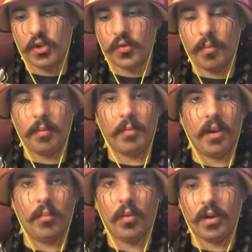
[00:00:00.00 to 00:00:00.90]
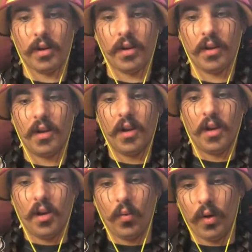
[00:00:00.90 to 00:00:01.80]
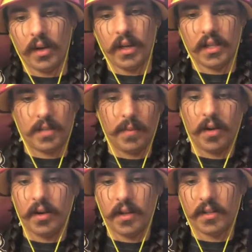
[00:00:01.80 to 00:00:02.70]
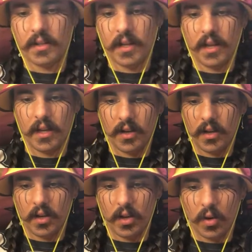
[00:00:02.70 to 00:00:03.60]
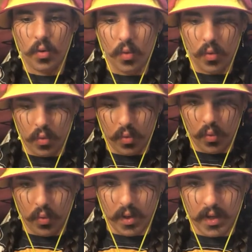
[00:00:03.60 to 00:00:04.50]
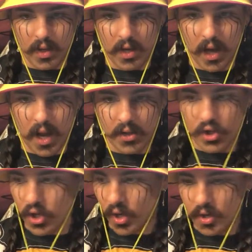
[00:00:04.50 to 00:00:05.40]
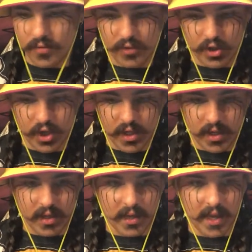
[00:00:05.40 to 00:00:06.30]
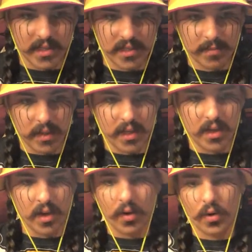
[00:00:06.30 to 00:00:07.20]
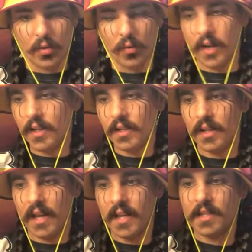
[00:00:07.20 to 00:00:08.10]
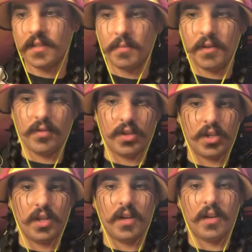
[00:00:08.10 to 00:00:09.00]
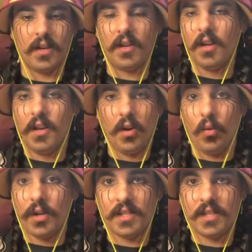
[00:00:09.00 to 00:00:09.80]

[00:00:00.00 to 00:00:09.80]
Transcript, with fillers: strip of nub. What a what an experience. And oh, God Charge Vegeta, the SSB Goku right into the SSB Vegeta. What a